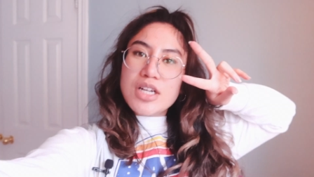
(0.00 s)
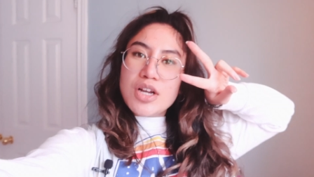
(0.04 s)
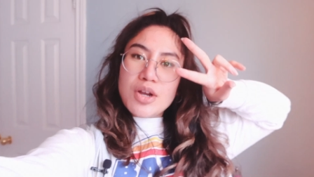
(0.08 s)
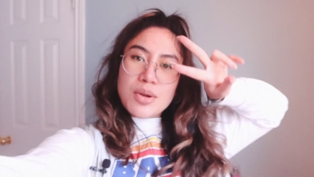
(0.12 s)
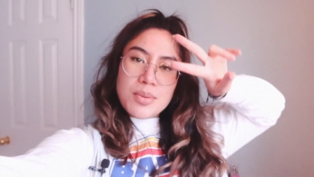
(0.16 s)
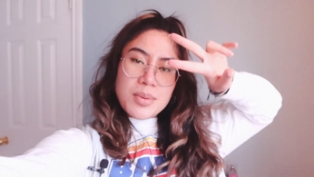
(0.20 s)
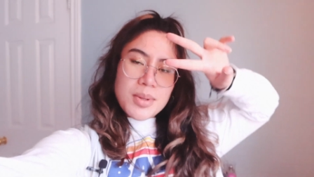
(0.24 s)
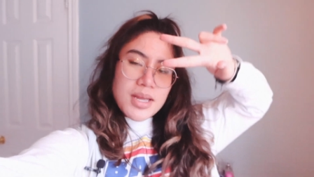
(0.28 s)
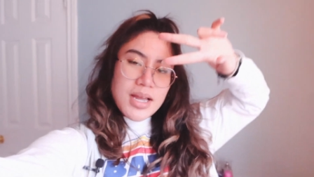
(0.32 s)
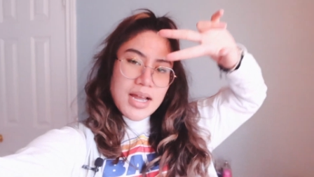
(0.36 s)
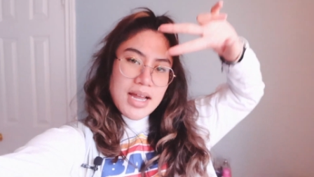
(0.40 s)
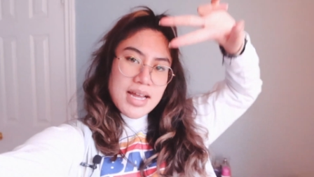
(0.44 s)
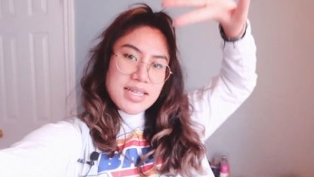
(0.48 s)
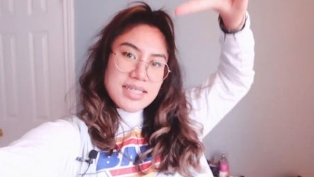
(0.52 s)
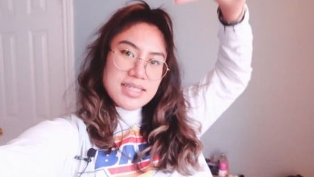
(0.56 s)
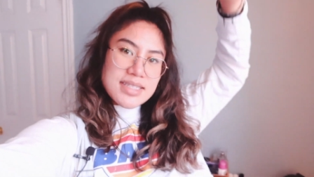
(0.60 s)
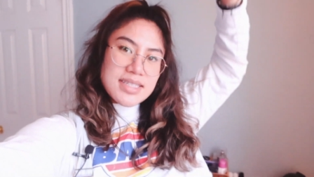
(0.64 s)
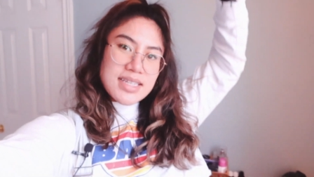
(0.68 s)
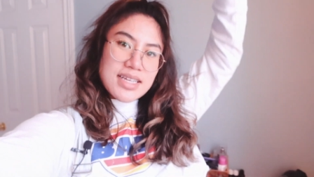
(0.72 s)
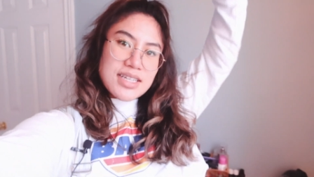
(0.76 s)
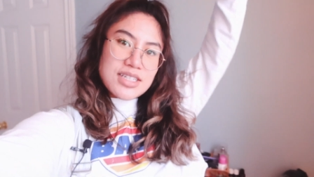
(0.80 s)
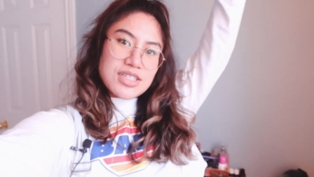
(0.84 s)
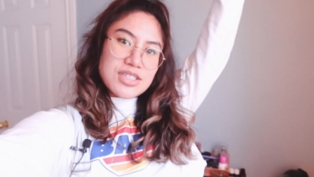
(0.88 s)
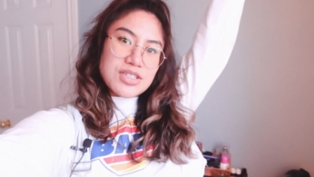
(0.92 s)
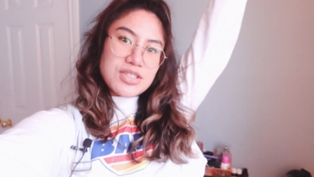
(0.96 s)
I hope you guys
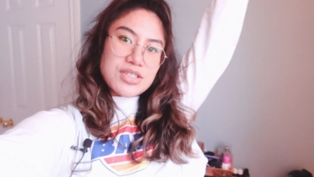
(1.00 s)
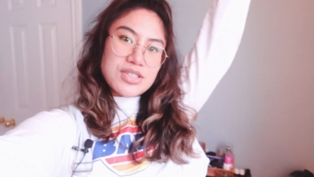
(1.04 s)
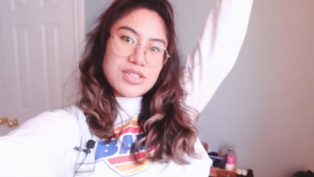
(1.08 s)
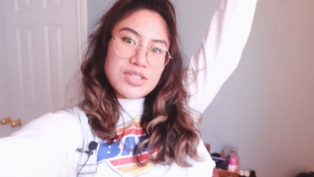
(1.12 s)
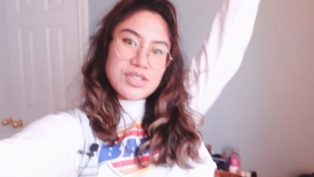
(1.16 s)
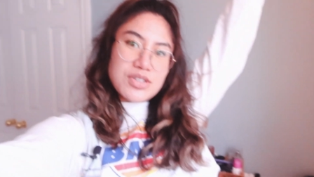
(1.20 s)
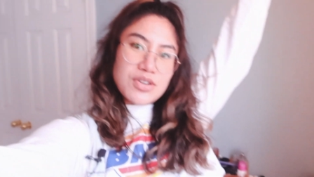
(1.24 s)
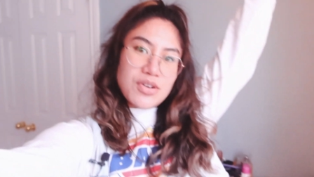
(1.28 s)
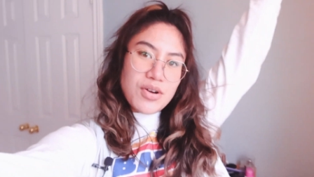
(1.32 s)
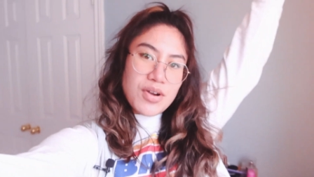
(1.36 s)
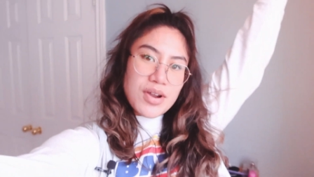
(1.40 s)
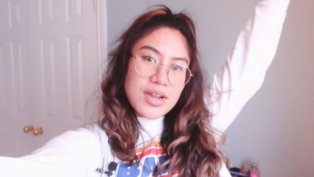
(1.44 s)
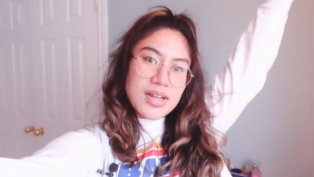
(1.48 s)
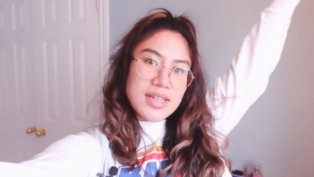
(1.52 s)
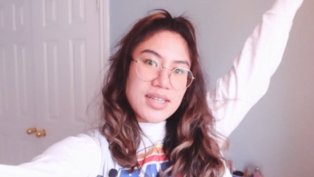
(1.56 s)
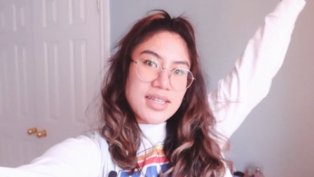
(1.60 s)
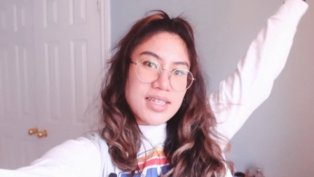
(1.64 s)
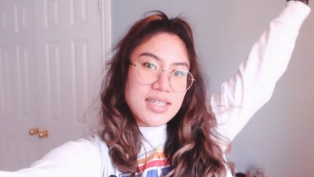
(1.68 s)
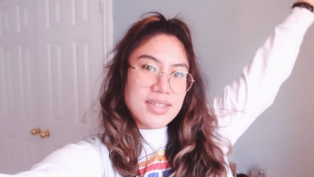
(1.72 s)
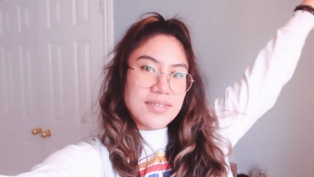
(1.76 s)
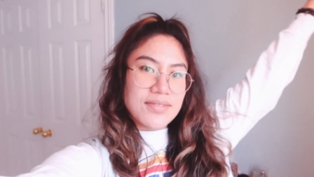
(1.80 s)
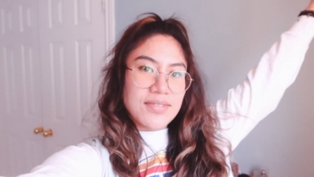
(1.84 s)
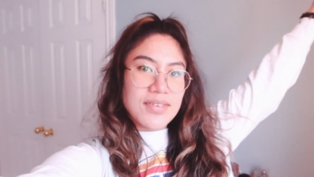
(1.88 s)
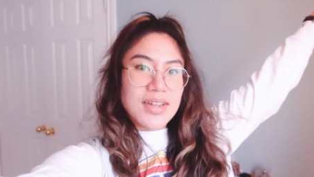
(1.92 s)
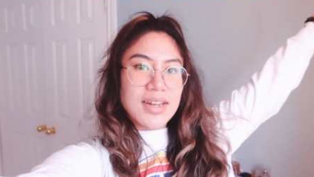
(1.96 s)
enjoyed
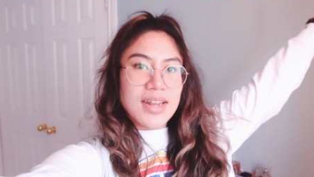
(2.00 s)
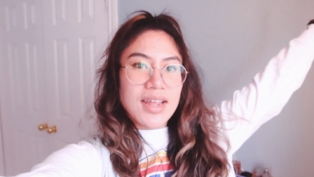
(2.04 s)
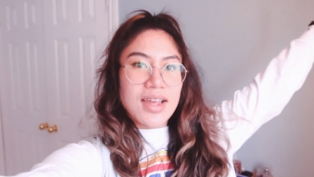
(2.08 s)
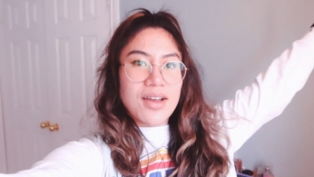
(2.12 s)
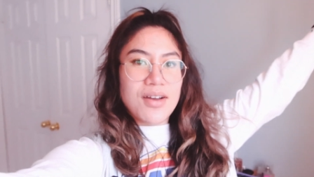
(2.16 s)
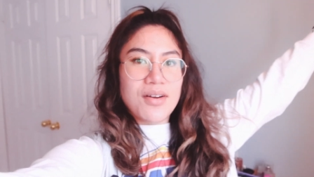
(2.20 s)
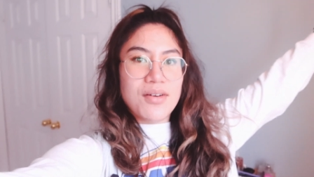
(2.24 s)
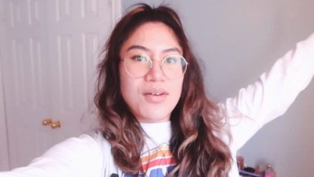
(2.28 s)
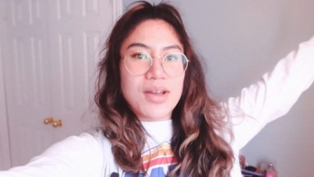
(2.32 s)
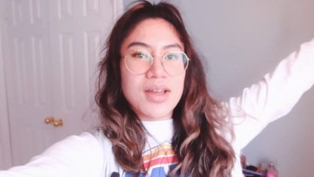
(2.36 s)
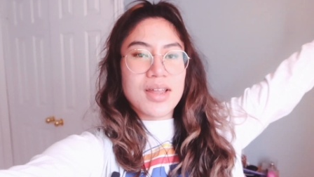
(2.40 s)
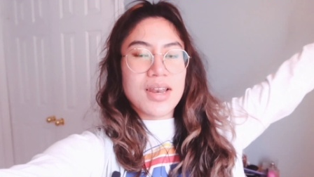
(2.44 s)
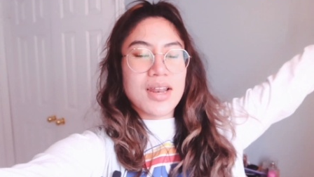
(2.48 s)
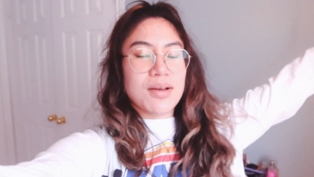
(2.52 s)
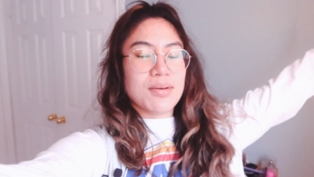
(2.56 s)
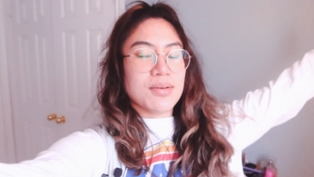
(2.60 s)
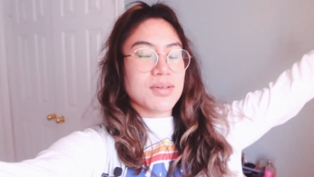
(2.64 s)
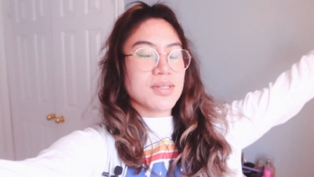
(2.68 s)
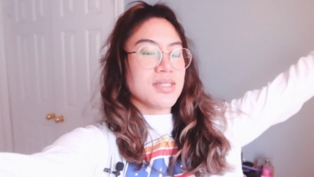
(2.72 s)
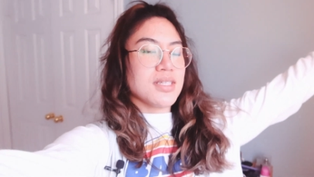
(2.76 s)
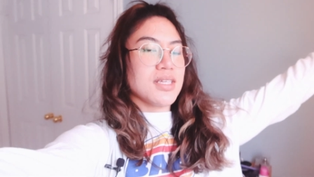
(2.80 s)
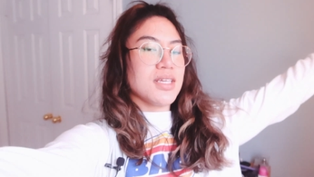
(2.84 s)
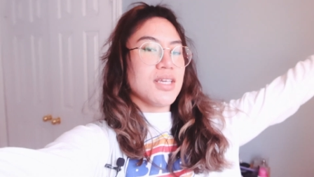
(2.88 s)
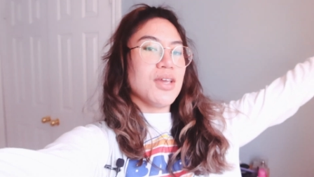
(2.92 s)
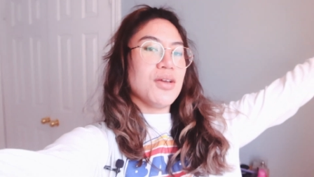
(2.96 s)
this video, and I will
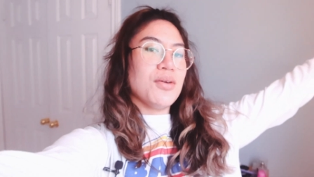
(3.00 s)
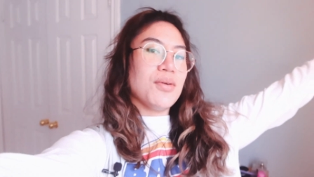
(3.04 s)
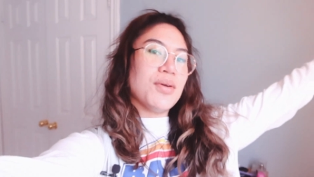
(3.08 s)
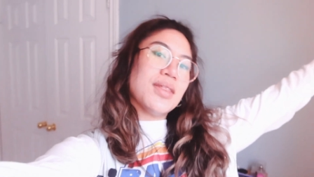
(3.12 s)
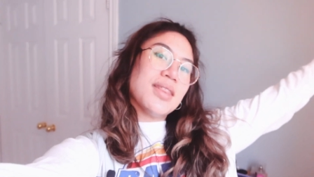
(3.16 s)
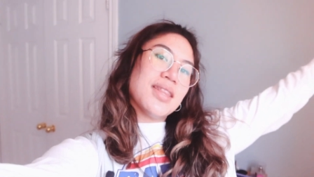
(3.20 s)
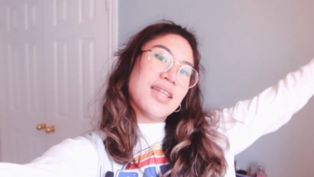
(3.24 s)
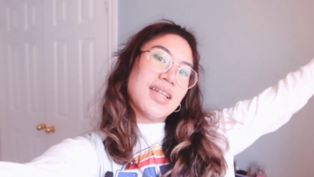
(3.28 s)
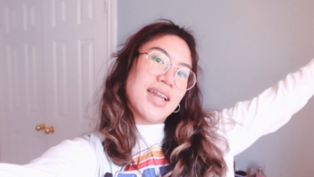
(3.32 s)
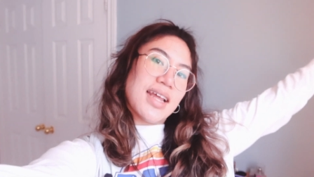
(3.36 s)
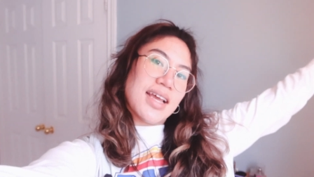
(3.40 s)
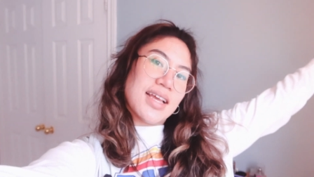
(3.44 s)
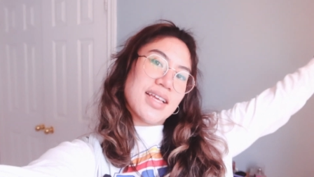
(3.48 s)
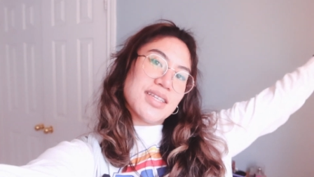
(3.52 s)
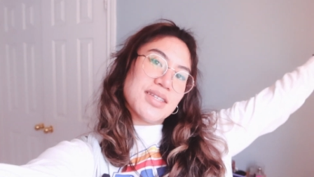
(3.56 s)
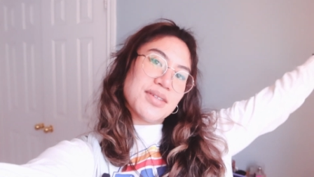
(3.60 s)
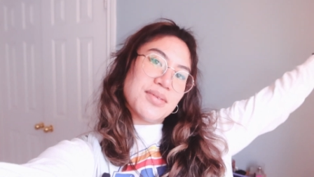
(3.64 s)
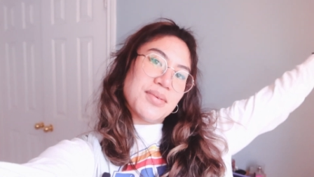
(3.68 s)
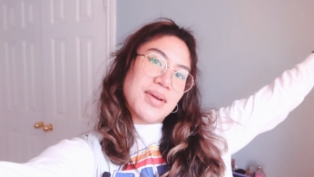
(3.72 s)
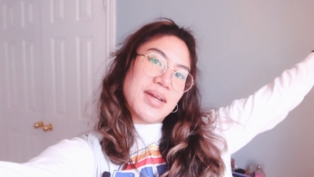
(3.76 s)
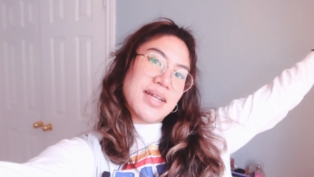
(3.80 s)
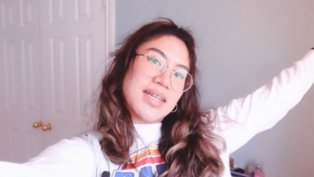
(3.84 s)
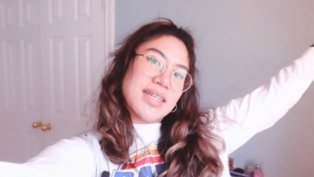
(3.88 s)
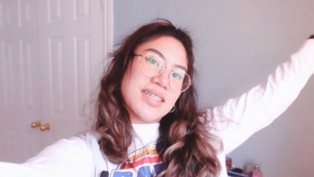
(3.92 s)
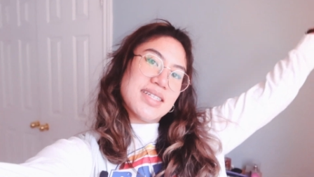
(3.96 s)
see you in the next
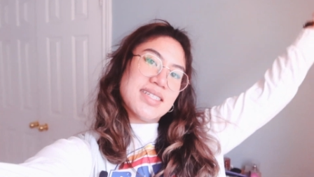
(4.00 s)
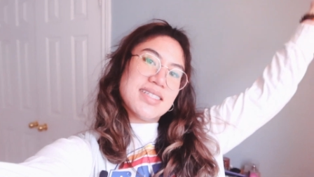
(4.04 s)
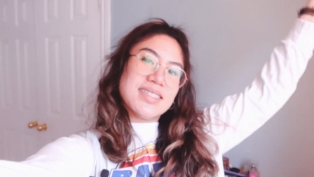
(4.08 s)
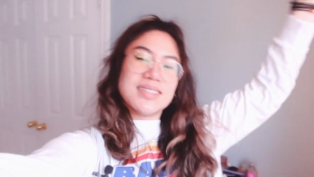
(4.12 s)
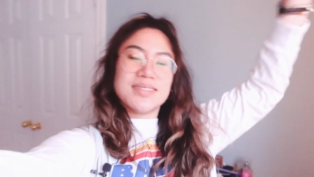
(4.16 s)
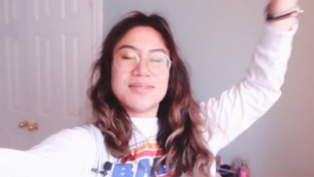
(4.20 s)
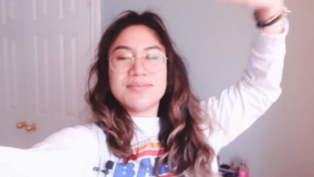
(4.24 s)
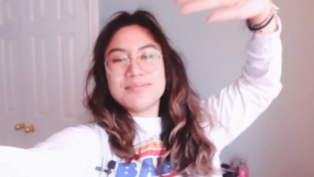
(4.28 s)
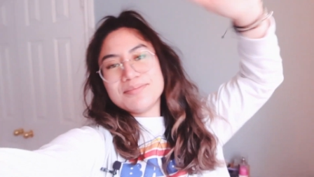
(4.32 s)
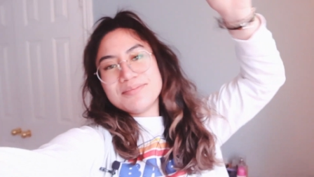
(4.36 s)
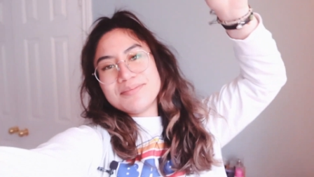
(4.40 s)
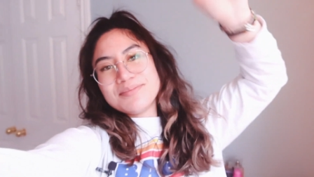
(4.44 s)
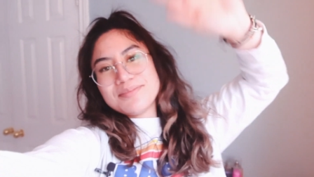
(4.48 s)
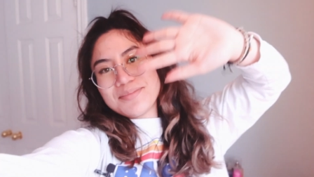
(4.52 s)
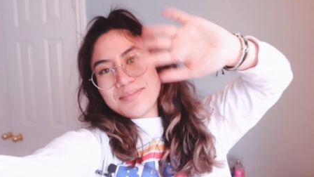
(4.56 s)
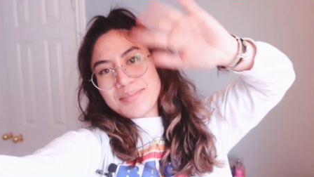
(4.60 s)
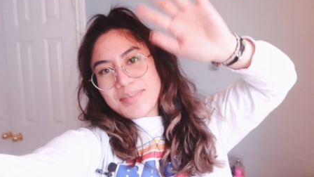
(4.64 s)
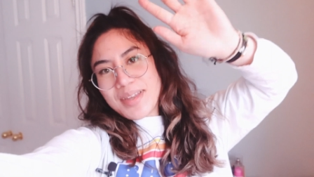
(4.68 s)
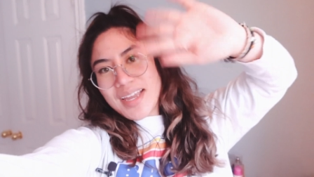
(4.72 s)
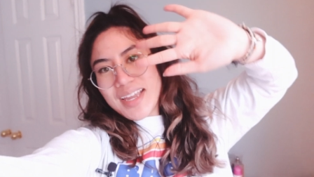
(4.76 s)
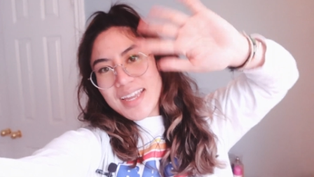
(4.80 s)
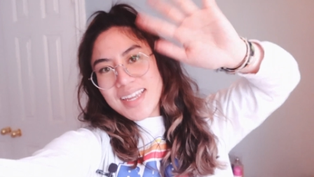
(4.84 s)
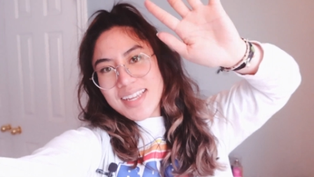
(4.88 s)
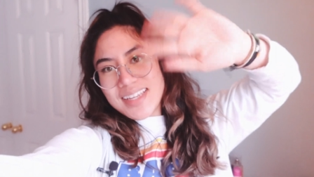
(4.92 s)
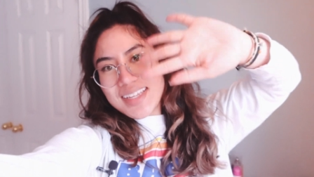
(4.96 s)
one.
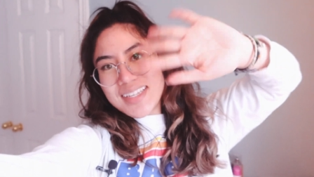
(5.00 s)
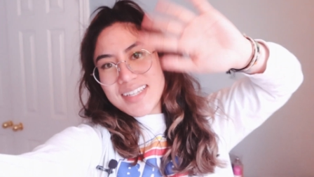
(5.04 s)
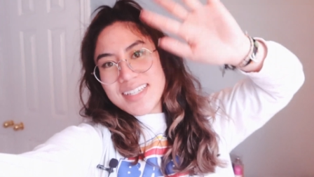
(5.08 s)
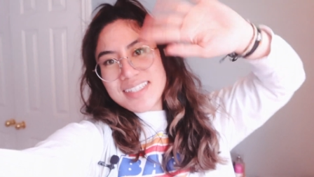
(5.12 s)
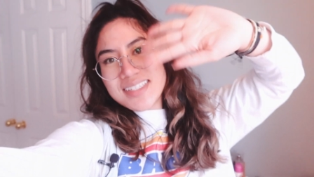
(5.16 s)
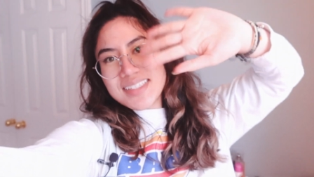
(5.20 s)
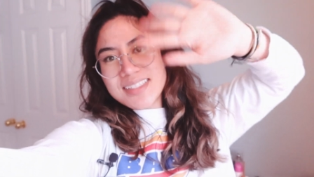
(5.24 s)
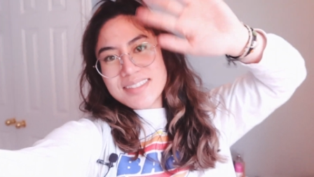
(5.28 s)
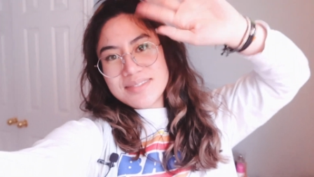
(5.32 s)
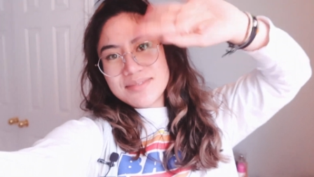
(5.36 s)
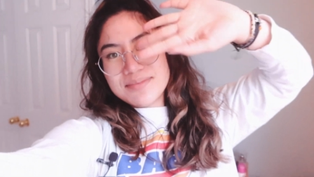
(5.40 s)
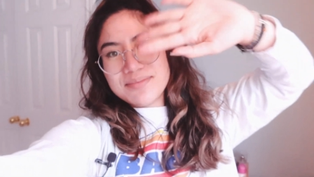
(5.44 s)
Bye.